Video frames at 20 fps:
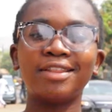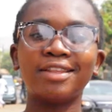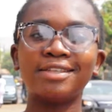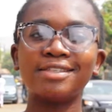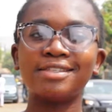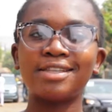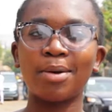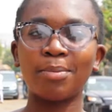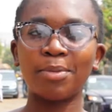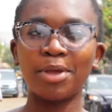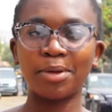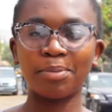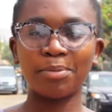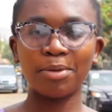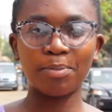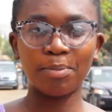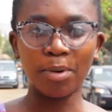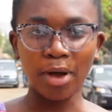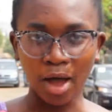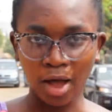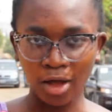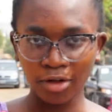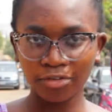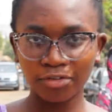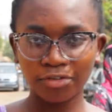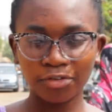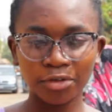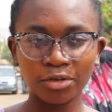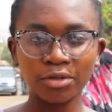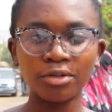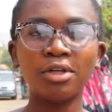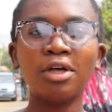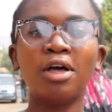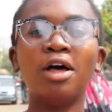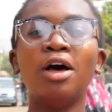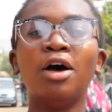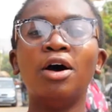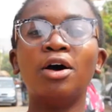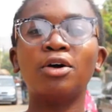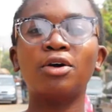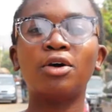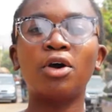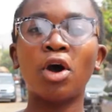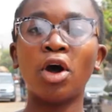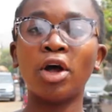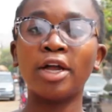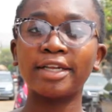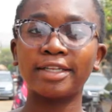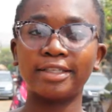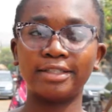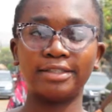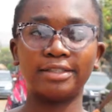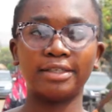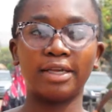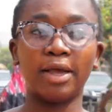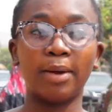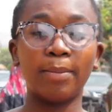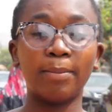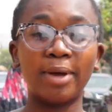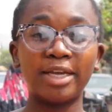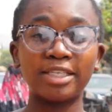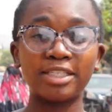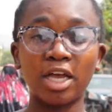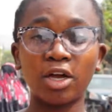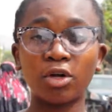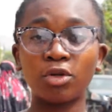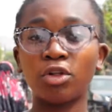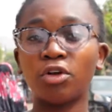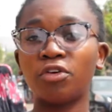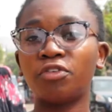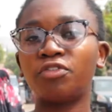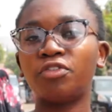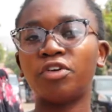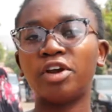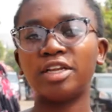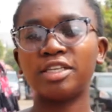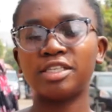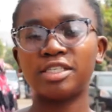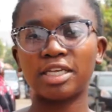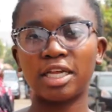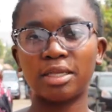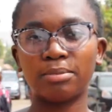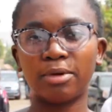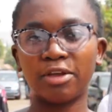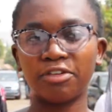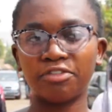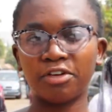things that make me powerful God, my circle of friends, and my